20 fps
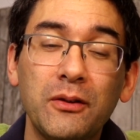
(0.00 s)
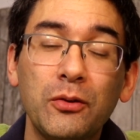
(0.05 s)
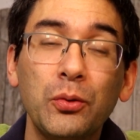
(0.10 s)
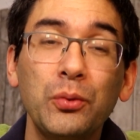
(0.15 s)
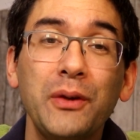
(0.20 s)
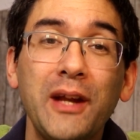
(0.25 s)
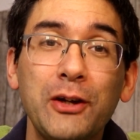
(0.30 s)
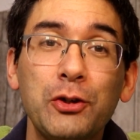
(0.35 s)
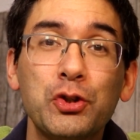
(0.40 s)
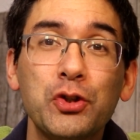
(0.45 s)

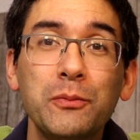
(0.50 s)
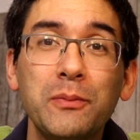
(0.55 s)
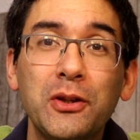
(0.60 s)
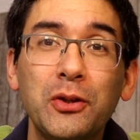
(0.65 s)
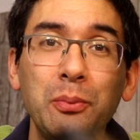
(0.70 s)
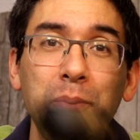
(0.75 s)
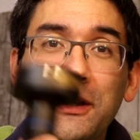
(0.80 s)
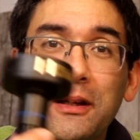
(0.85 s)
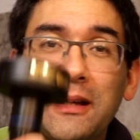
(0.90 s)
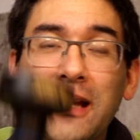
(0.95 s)
connection
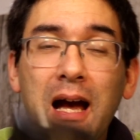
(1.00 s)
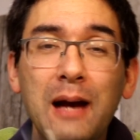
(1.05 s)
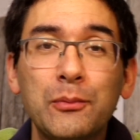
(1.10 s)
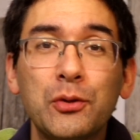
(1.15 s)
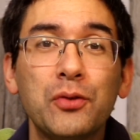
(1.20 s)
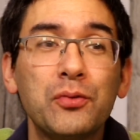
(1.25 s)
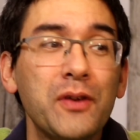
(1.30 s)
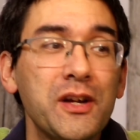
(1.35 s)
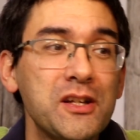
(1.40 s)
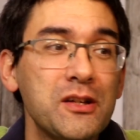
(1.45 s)
between
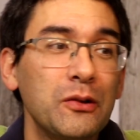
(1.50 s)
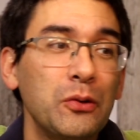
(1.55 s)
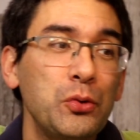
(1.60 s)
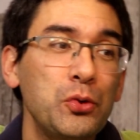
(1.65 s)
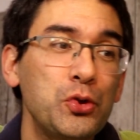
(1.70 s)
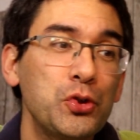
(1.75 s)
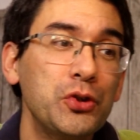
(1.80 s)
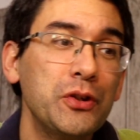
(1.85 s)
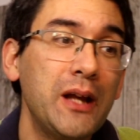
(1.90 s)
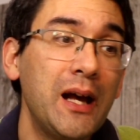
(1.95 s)
camera
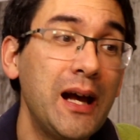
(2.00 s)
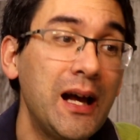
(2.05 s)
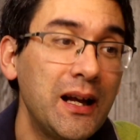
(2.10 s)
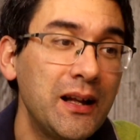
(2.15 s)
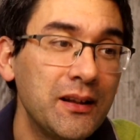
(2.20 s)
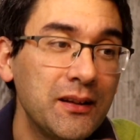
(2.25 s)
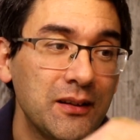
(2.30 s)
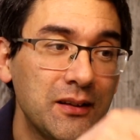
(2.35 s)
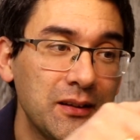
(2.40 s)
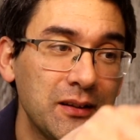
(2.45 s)
resolution
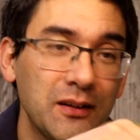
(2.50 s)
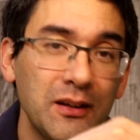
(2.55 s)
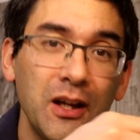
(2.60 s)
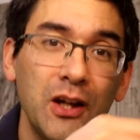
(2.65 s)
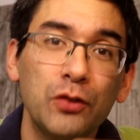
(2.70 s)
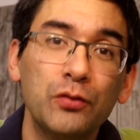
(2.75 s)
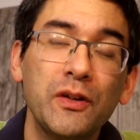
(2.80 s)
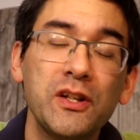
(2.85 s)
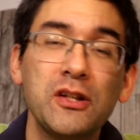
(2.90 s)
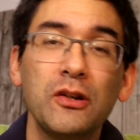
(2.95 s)
and
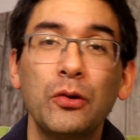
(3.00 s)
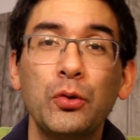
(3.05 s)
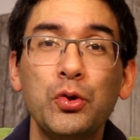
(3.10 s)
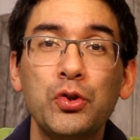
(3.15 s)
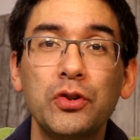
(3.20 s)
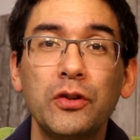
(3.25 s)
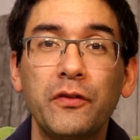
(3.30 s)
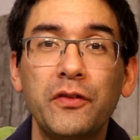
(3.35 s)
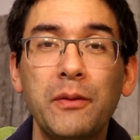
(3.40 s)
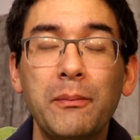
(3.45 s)

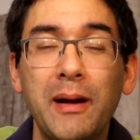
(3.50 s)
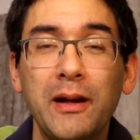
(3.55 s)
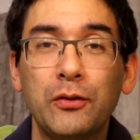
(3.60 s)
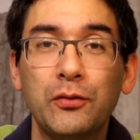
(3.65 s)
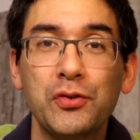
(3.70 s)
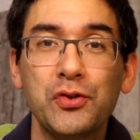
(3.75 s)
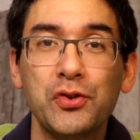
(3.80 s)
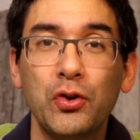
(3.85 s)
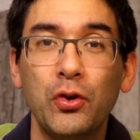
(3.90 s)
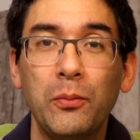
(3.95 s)
resolution of the
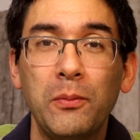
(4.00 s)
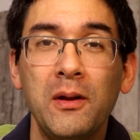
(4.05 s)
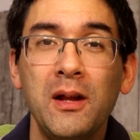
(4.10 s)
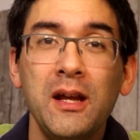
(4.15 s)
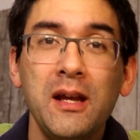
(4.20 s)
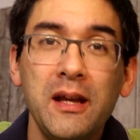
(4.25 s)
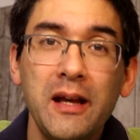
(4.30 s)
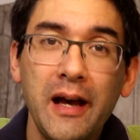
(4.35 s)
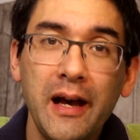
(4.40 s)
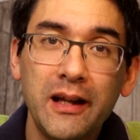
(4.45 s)
microscope.
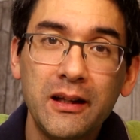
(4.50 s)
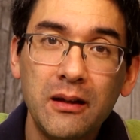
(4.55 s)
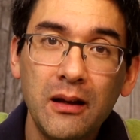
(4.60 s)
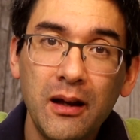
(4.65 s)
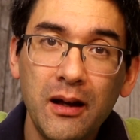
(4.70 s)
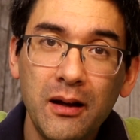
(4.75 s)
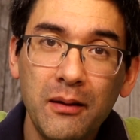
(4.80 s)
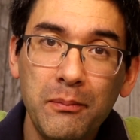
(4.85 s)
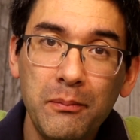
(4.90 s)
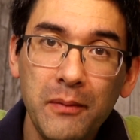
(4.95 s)
And
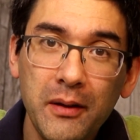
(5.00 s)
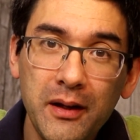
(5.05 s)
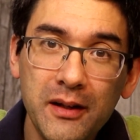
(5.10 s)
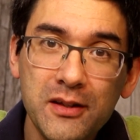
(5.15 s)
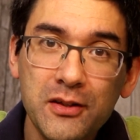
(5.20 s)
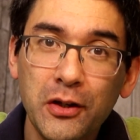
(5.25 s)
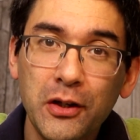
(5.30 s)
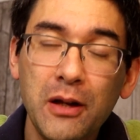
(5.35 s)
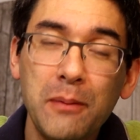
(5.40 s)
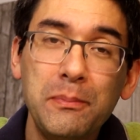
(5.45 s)

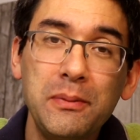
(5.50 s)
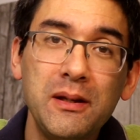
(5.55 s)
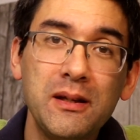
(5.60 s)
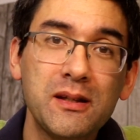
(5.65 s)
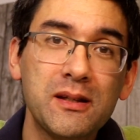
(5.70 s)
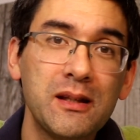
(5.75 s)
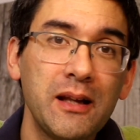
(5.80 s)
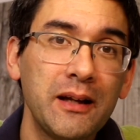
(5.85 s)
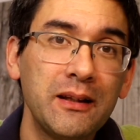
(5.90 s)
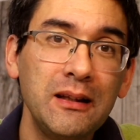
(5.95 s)
it's going to be
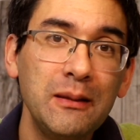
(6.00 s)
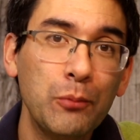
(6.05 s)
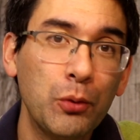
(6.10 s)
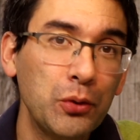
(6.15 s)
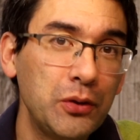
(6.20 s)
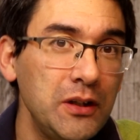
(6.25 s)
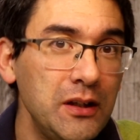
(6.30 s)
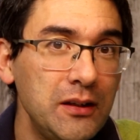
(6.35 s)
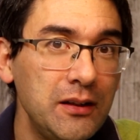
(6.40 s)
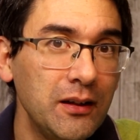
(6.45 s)
a slightly
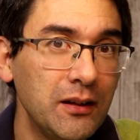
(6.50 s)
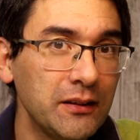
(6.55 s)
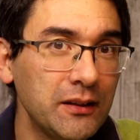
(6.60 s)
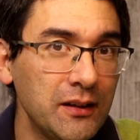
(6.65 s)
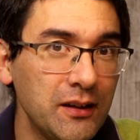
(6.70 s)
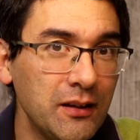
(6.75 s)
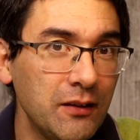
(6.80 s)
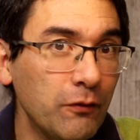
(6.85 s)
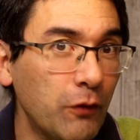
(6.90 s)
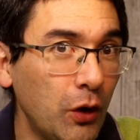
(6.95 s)
more detailed
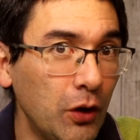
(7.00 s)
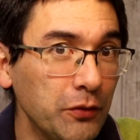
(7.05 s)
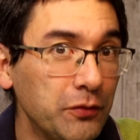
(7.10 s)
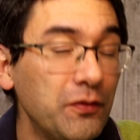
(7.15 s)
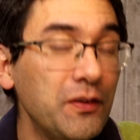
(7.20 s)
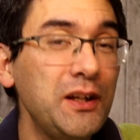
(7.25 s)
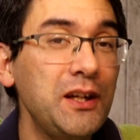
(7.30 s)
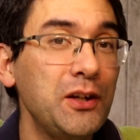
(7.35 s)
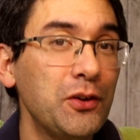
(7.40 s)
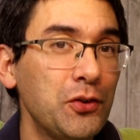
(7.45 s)
and
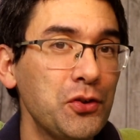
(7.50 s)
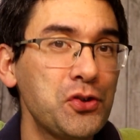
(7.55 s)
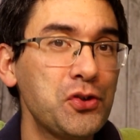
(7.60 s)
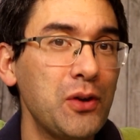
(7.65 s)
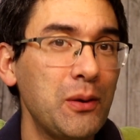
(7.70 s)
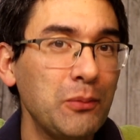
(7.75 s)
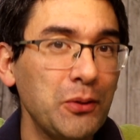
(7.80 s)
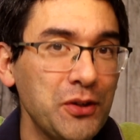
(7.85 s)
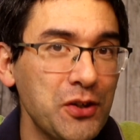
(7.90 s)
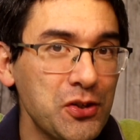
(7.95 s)
involved video,
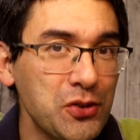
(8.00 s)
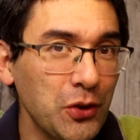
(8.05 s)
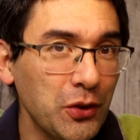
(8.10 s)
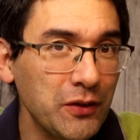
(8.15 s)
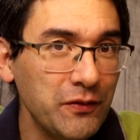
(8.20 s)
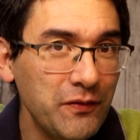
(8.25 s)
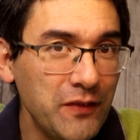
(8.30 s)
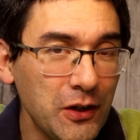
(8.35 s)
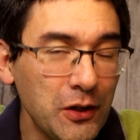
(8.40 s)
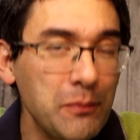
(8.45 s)
so I'm going to
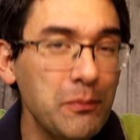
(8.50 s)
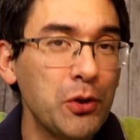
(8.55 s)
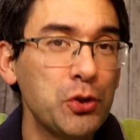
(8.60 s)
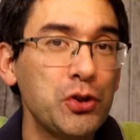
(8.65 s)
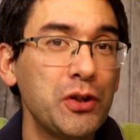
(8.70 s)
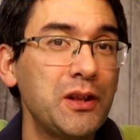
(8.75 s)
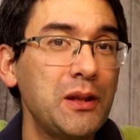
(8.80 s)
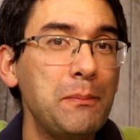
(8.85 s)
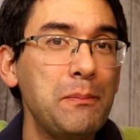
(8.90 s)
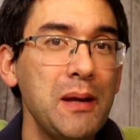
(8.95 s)
start very
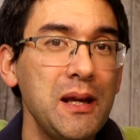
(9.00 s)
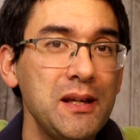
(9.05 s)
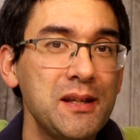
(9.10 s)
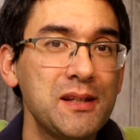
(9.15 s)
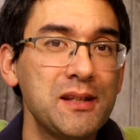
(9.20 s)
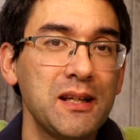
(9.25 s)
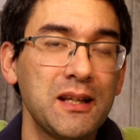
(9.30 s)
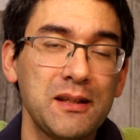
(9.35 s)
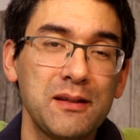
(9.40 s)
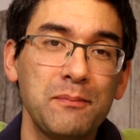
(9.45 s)
much at the
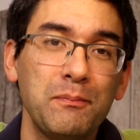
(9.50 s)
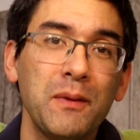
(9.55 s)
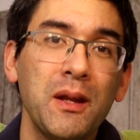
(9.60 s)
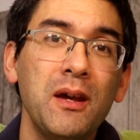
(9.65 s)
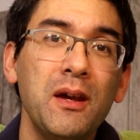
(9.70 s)
basics.